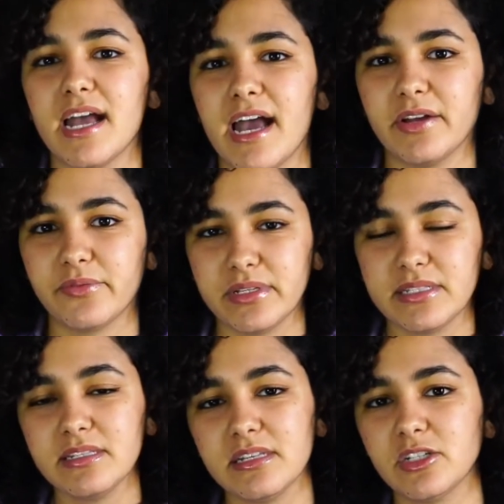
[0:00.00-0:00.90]
And a
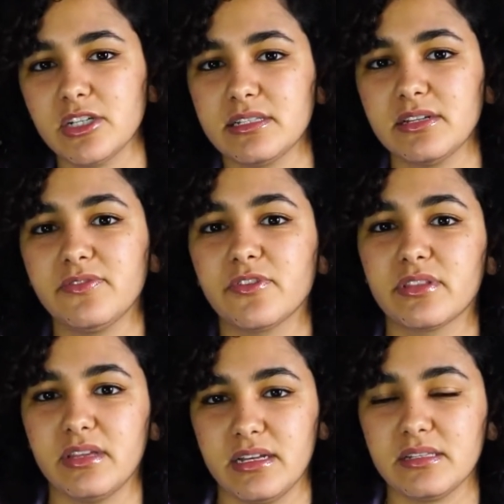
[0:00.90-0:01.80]
reason suggested for
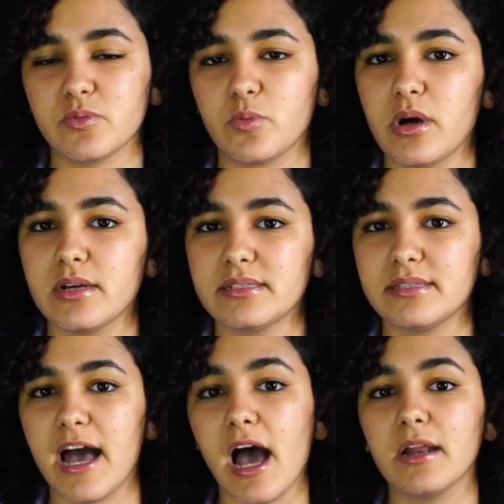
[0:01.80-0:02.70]
this
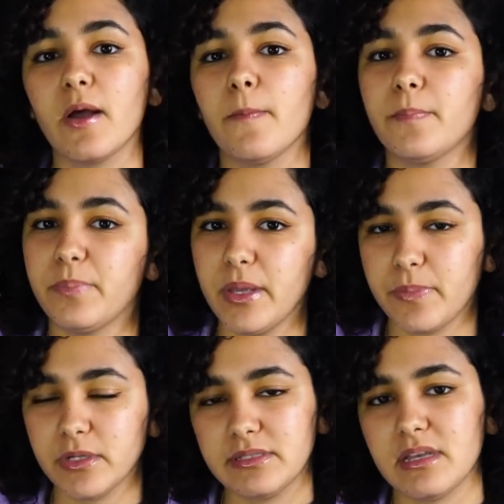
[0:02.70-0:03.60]
was that
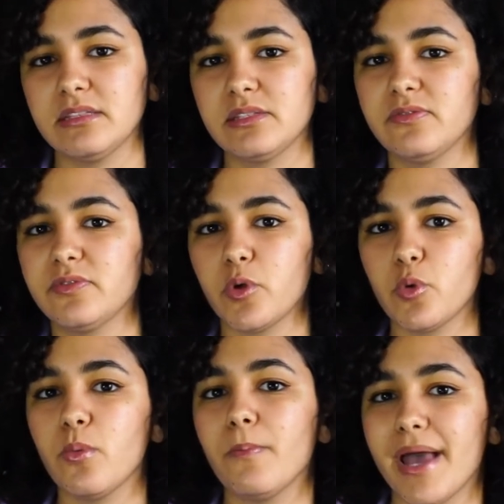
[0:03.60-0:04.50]
people tend to
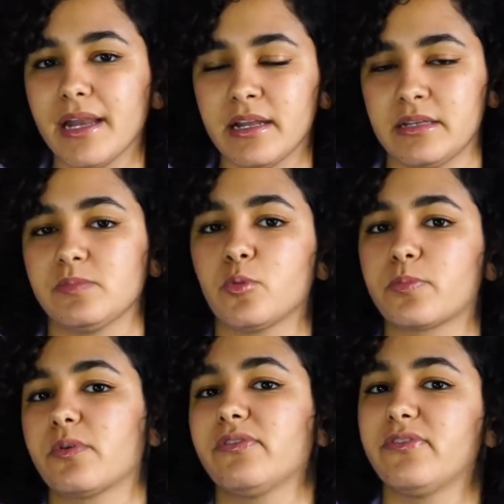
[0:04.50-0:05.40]
view men as
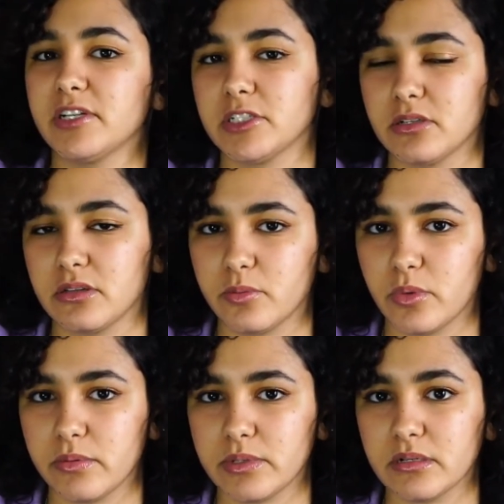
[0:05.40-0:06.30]
more professional than
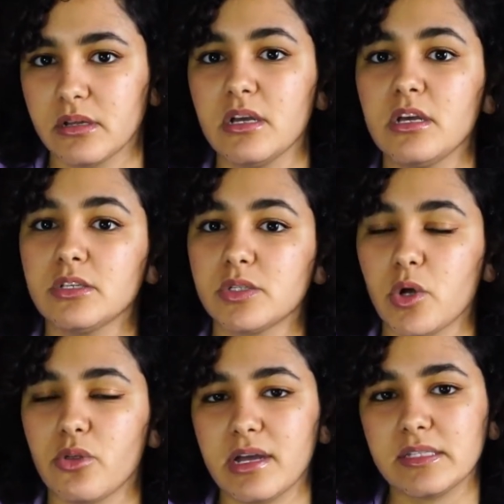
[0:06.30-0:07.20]
women.
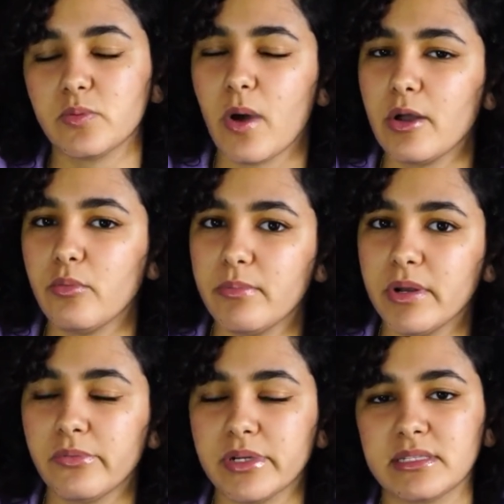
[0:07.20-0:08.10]
So that's why
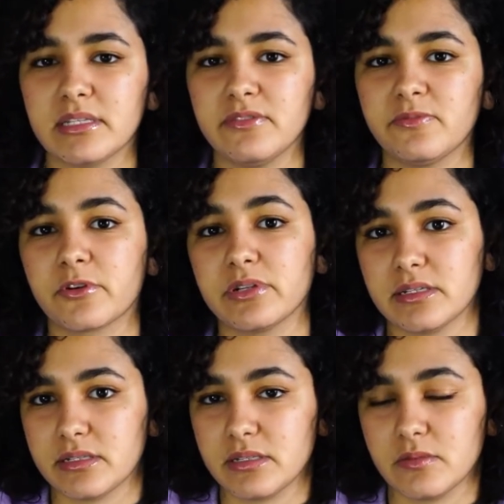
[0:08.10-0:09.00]
women receive
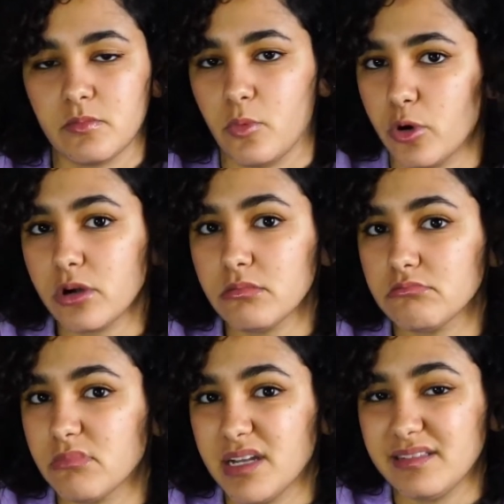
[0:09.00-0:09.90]
criticism more
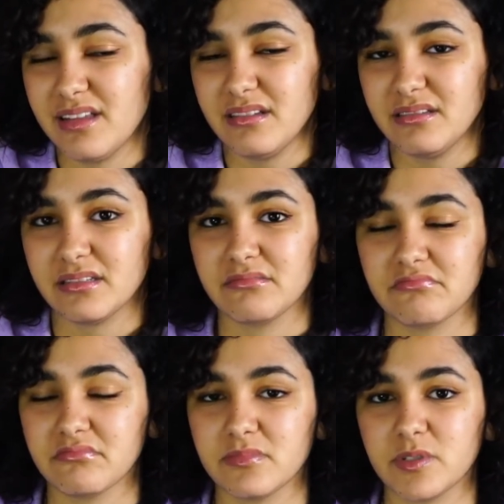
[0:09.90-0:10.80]
instead.
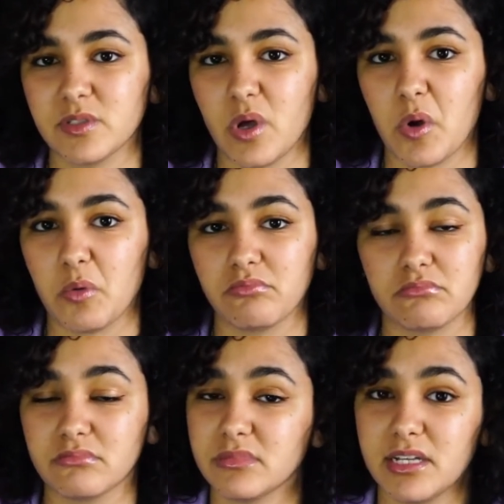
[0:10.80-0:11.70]
So
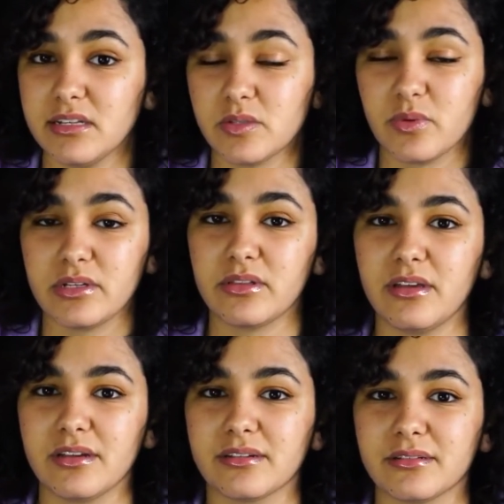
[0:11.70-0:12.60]
tell us what you
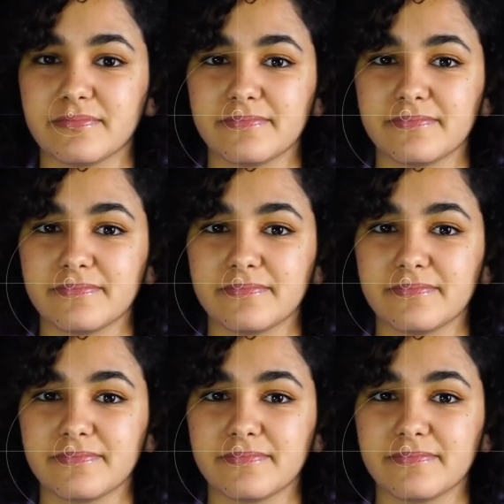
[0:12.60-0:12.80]
think?